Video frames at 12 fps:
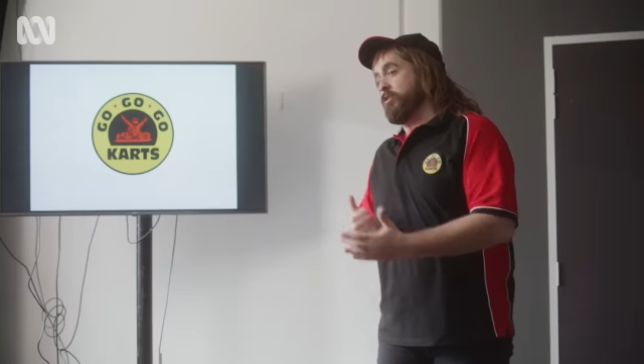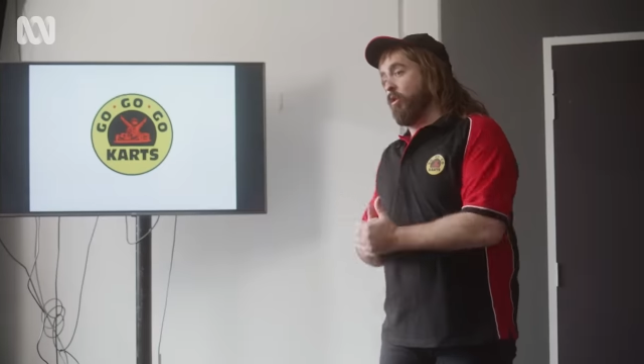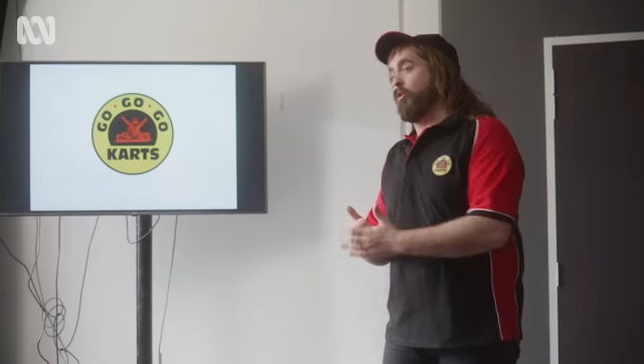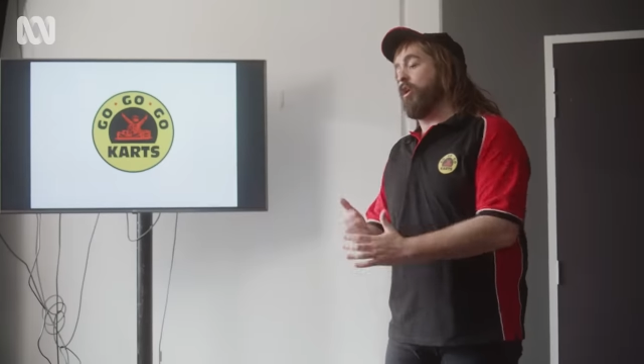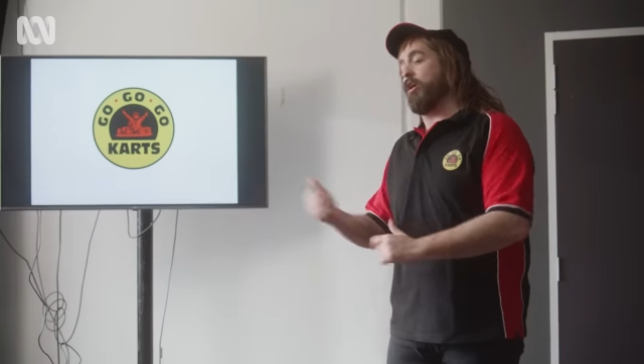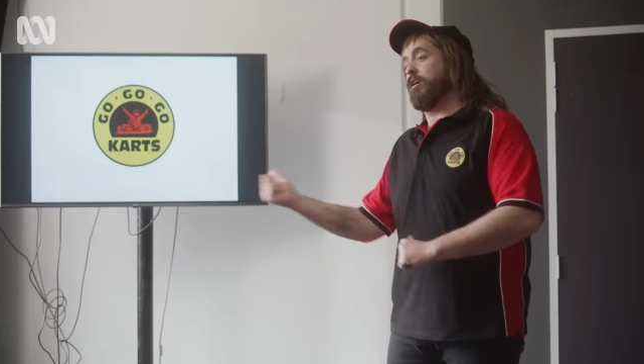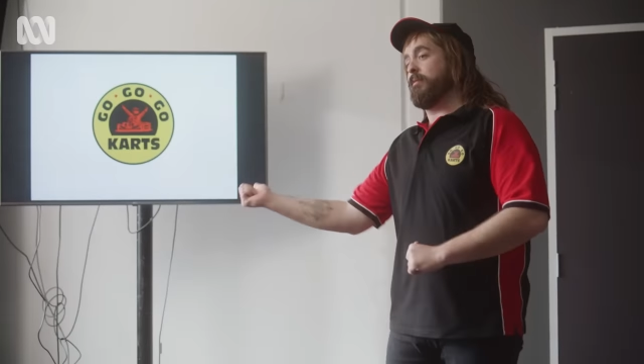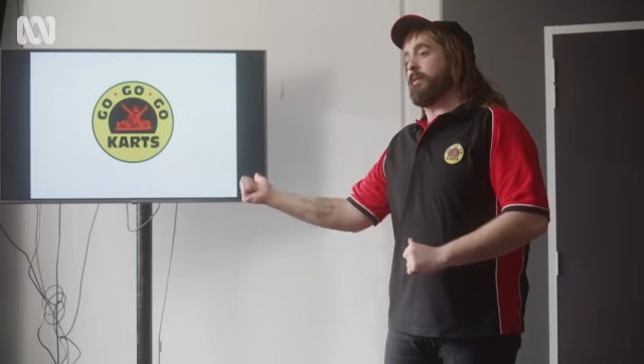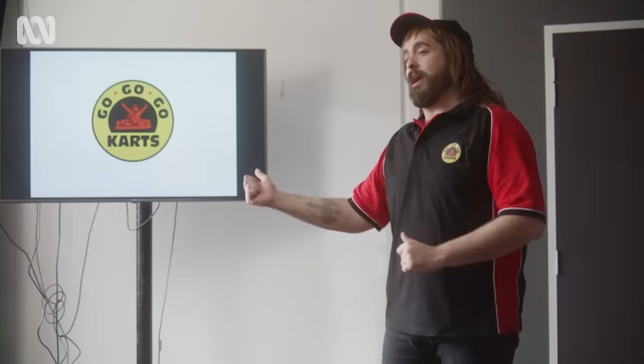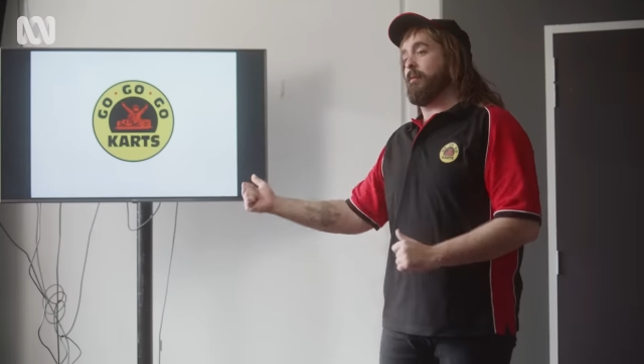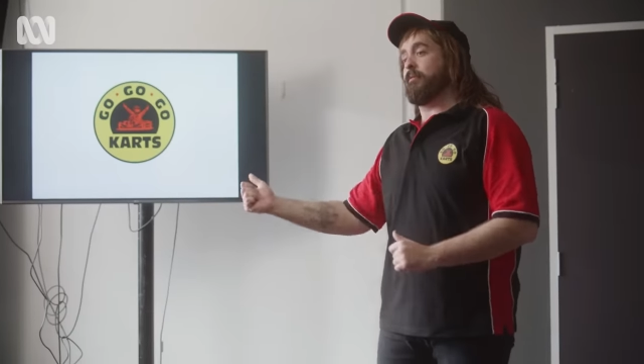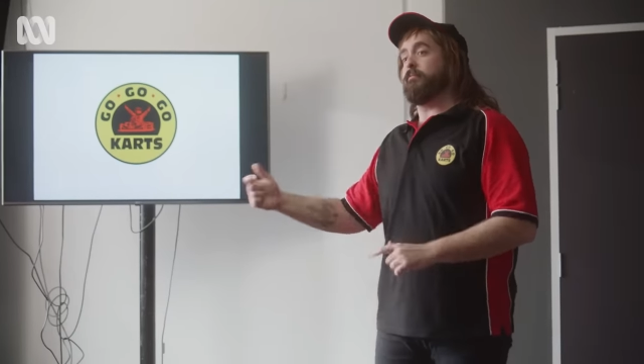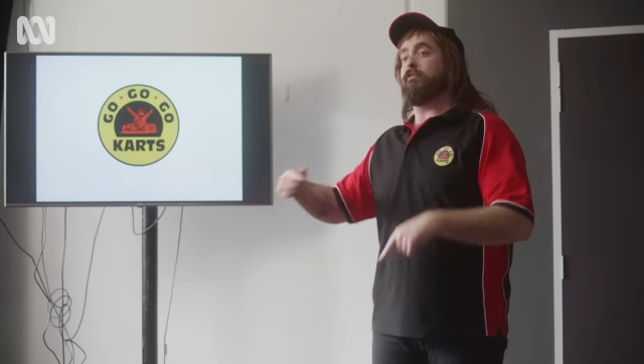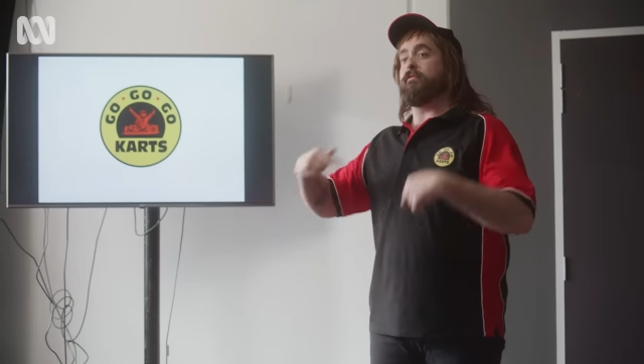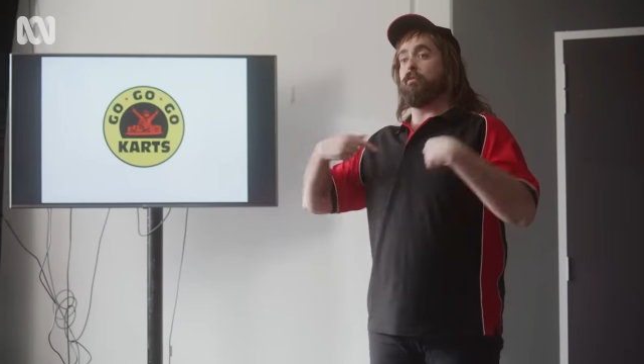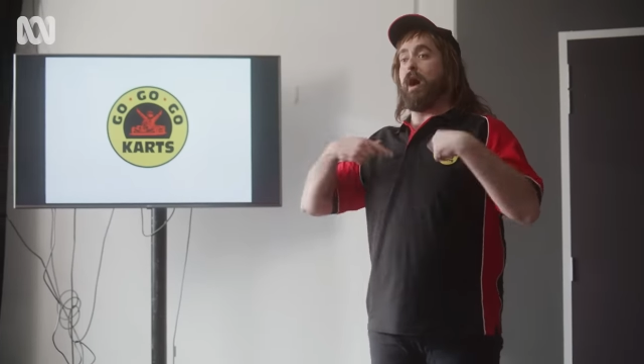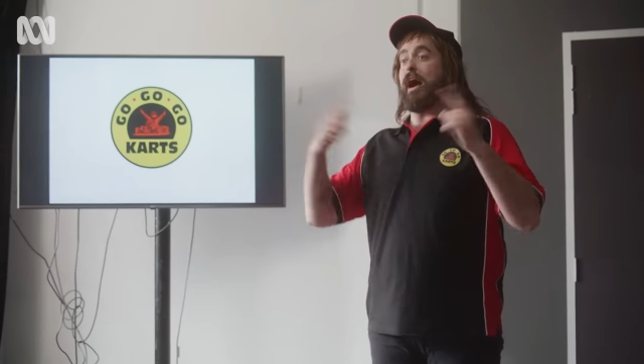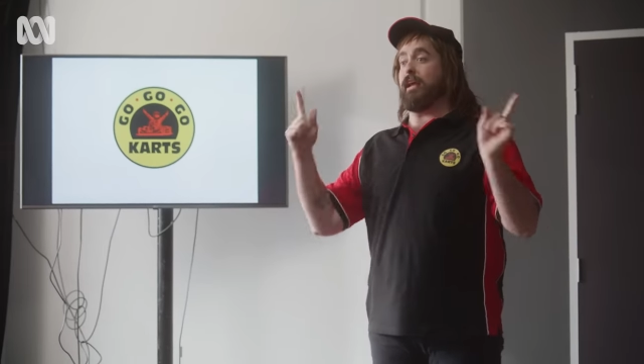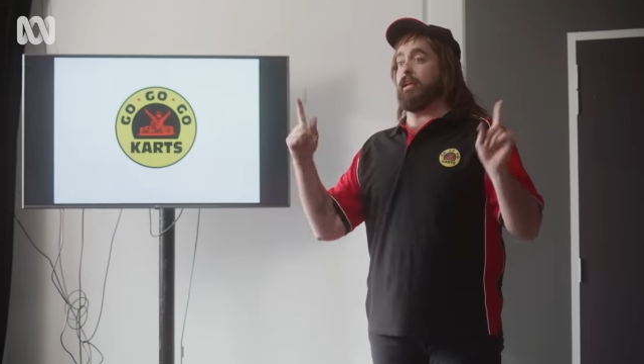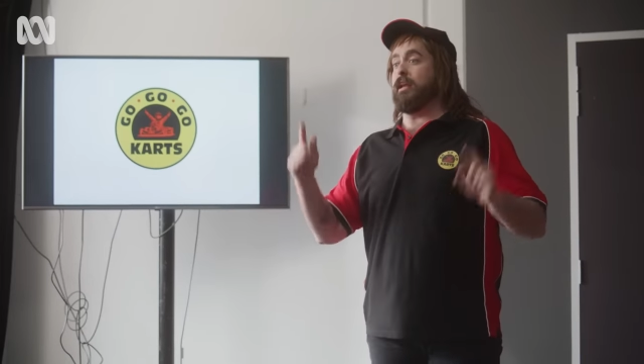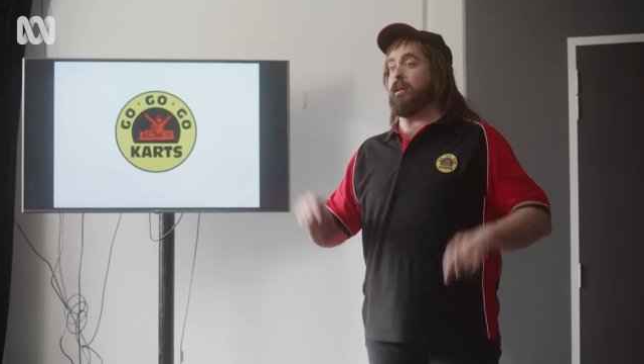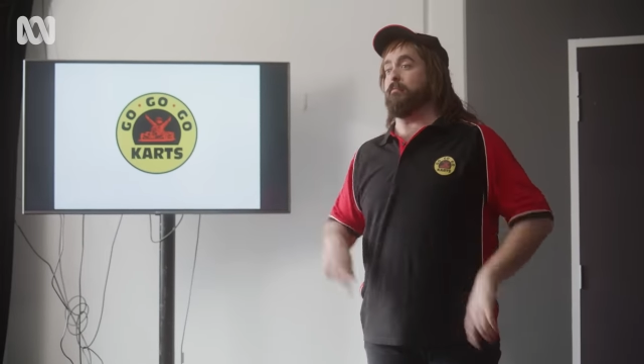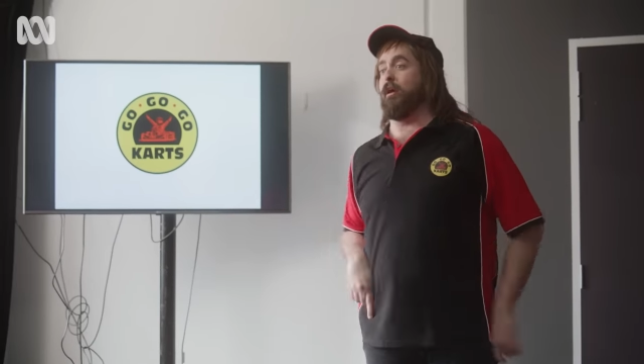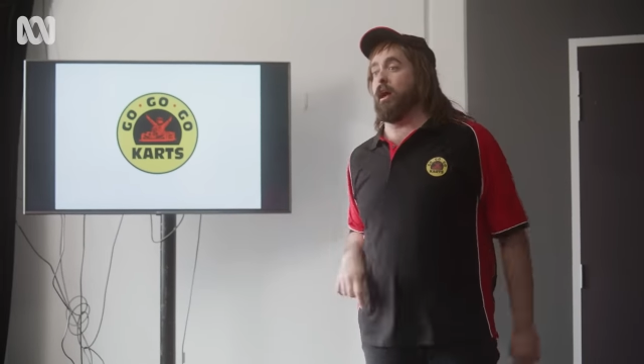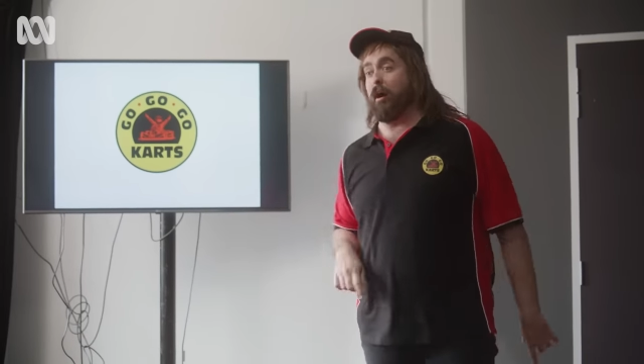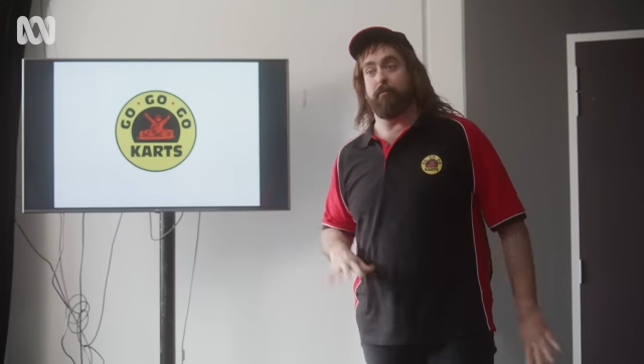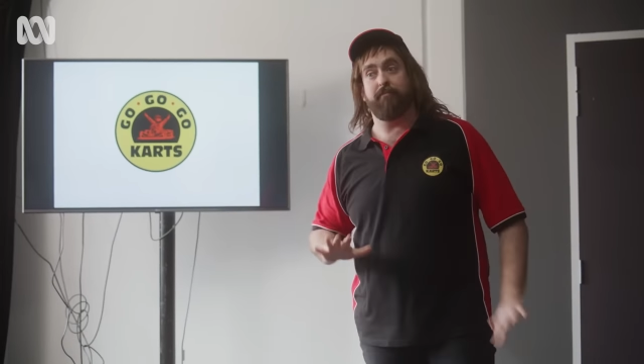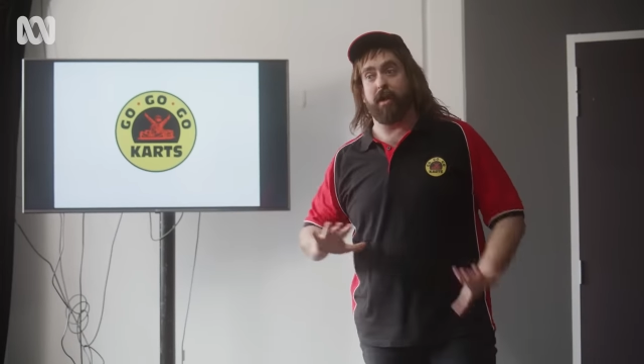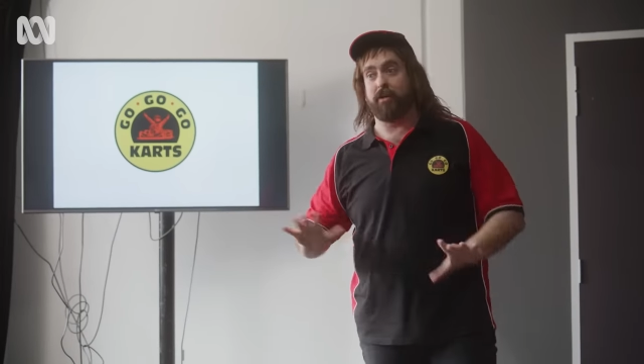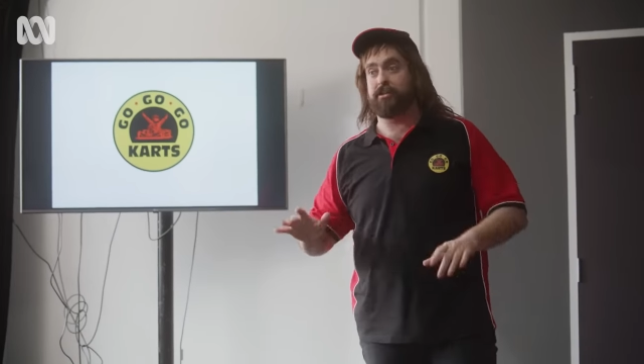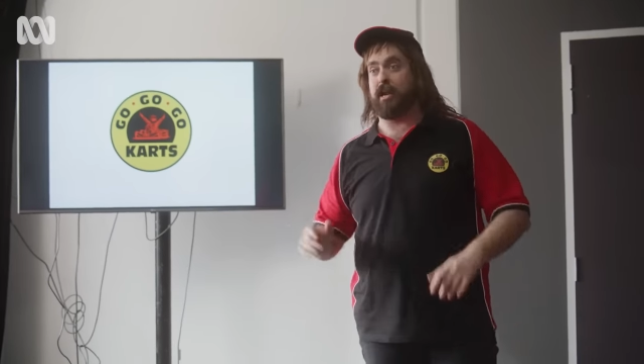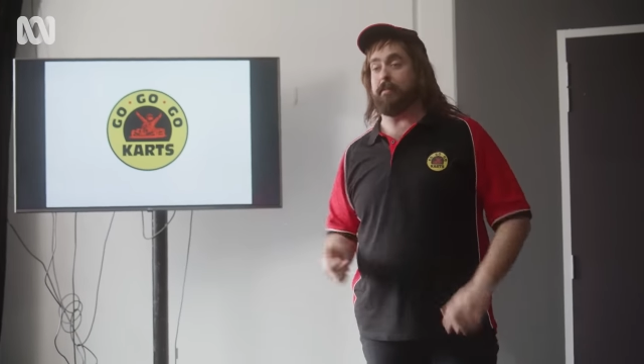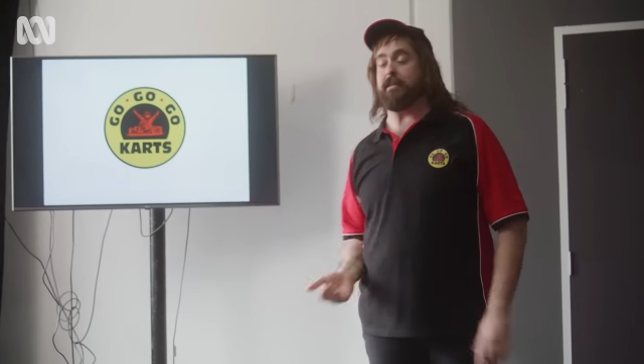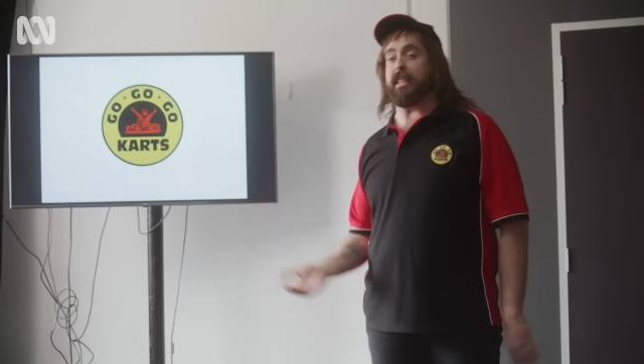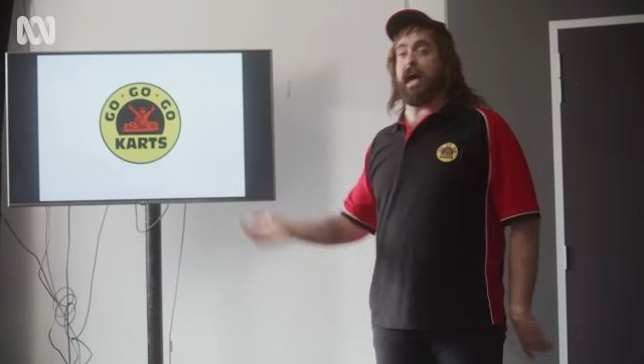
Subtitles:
You're not going to be able to move. You are going to need my help. No shame in